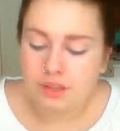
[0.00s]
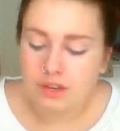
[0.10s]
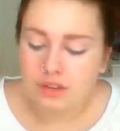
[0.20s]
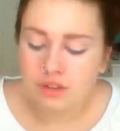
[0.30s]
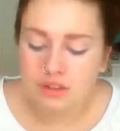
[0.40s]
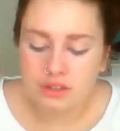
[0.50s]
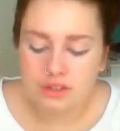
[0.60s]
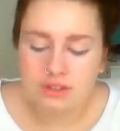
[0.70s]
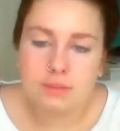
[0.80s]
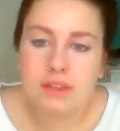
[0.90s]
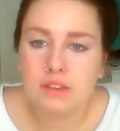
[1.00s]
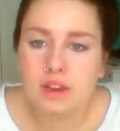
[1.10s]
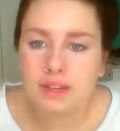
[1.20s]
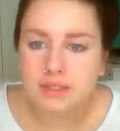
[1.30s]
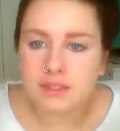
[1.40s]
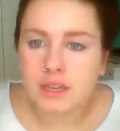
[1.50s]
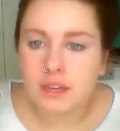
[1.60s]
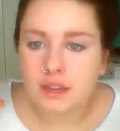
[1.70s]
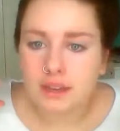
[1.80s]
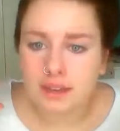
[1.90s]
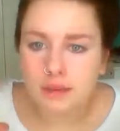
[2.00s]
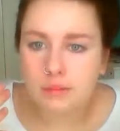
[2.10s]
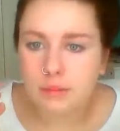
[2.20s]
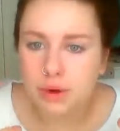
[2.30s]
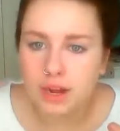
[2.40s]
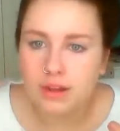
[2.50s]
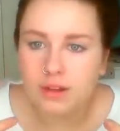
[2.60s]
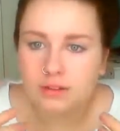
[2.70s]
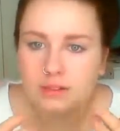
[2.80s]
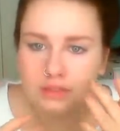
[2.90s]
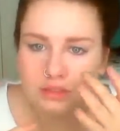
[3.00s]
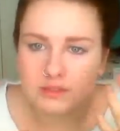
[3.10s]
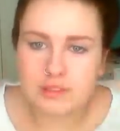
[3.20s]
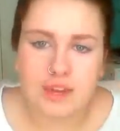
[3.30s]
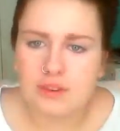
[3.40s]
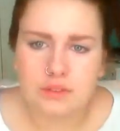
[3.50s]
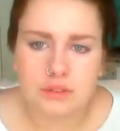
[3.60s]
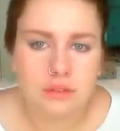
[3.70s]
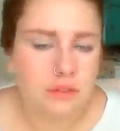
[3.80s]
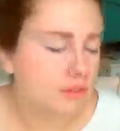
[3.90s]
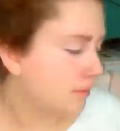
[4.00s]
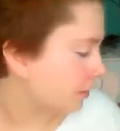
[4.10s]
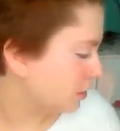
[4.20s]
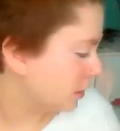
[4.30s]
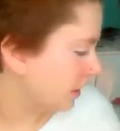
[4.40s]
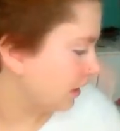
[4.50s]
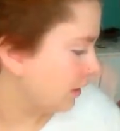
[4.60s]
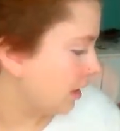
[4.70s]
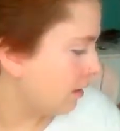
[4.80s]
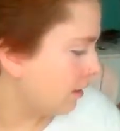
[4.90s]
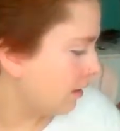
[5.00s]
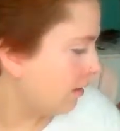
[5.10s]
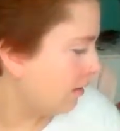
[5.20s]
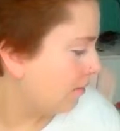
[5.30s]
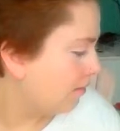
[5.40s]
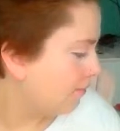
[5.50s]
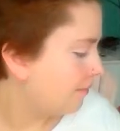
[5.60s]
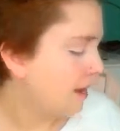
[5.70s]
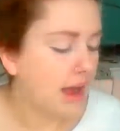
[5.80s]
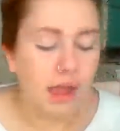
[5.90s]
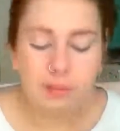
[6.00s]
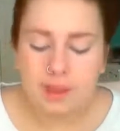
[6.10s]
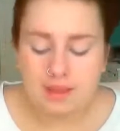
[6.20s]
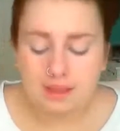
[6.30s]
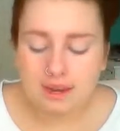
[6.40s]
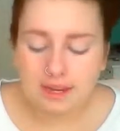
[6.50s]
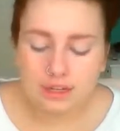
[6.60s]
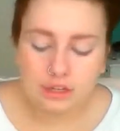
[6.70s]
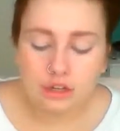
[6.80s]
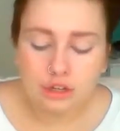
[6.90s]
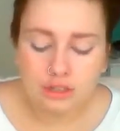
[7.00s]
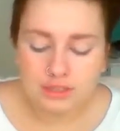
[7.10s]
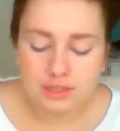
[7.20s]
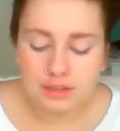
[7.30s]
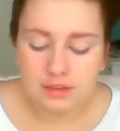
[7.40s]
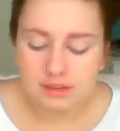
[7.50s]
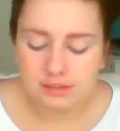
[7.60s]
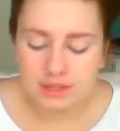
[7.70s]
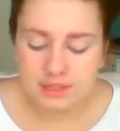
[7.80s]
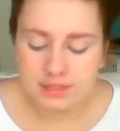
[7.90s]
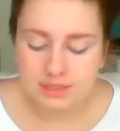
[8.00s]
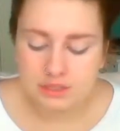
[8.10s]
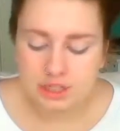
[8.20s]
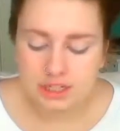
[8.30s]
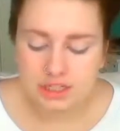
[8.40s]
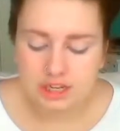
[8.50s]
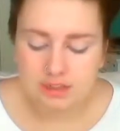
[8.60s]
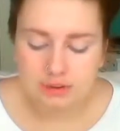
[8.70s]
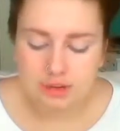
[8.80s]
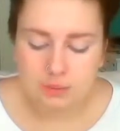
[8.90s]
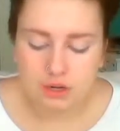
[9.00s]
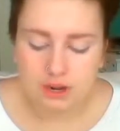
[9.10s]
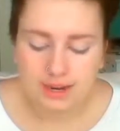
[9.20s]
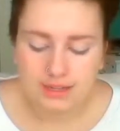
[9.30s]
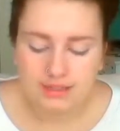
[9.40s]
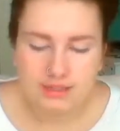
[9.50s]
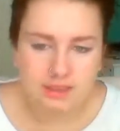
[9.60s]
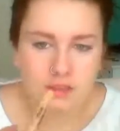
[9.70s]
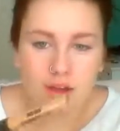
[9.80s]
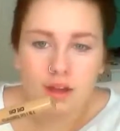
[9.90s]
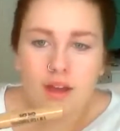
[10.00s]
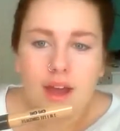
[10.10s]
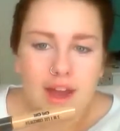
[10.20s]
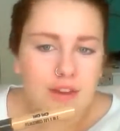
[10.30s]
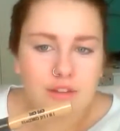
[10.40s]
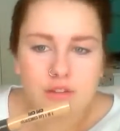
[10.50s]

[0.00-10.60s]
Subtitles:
and it literally just makes your eyes heaps brighter. As you can see, I haven't smudged it in yet. And then I use this Chi Chi 3-in-1 Eye Concealer. I